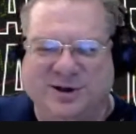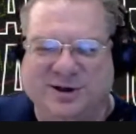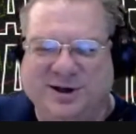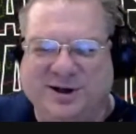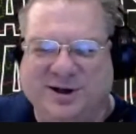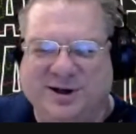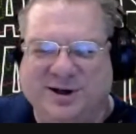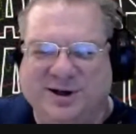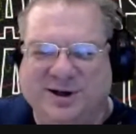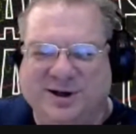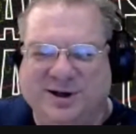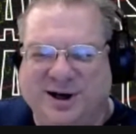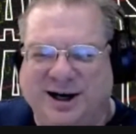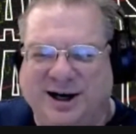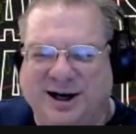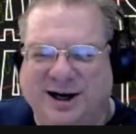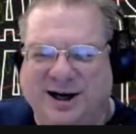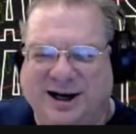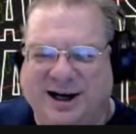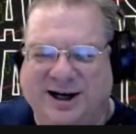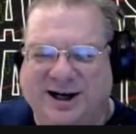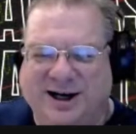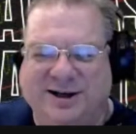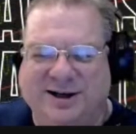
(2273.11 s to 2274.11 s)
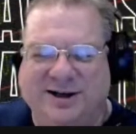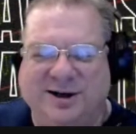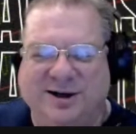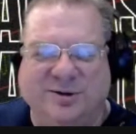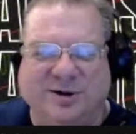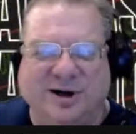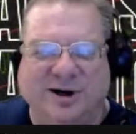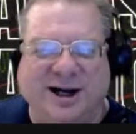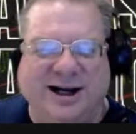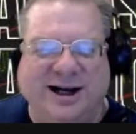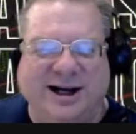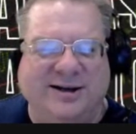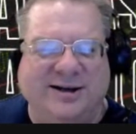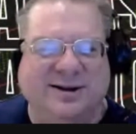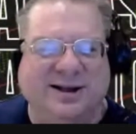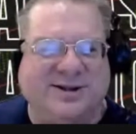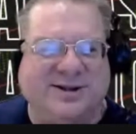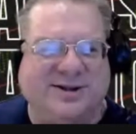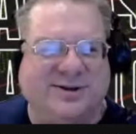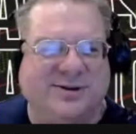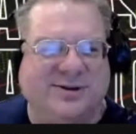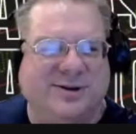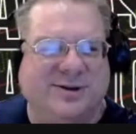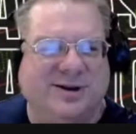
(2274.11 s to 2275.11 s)
All right, let's
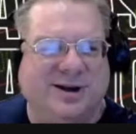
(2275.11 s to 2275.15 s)
look